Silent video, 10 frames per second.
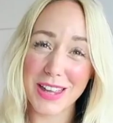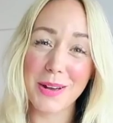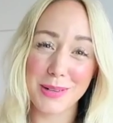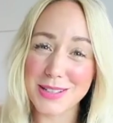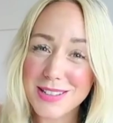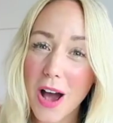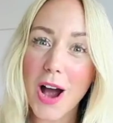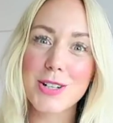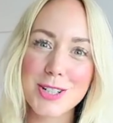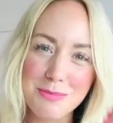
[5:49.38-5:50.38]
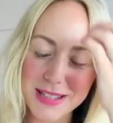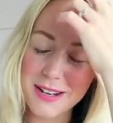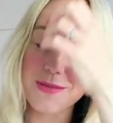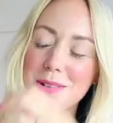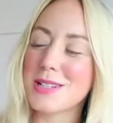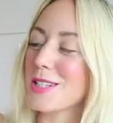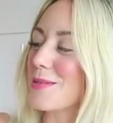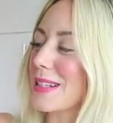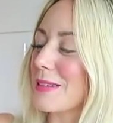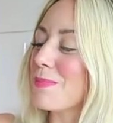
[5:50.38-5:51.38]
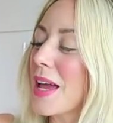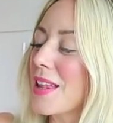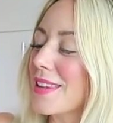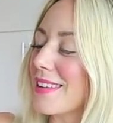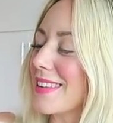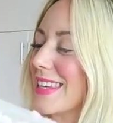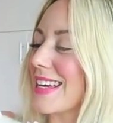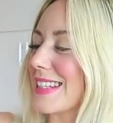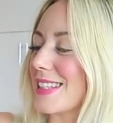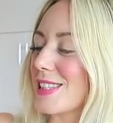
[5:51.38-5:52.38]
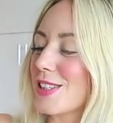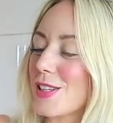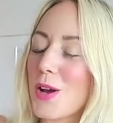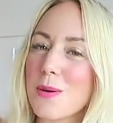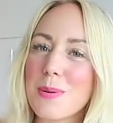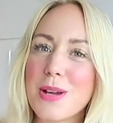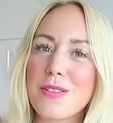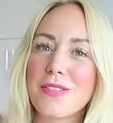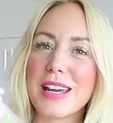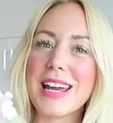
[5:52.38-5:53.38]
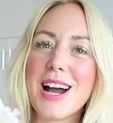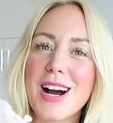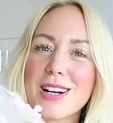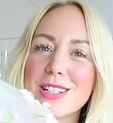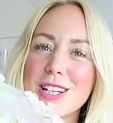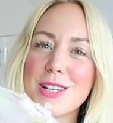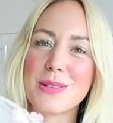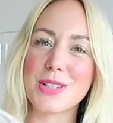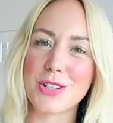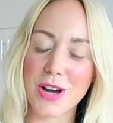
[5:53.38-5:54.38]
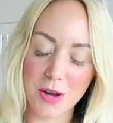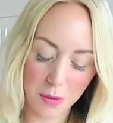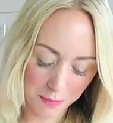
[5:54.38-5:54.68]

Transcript: then I would 100% have worn it to a wedding. The other thing is it's so poofy. I'll show you in the try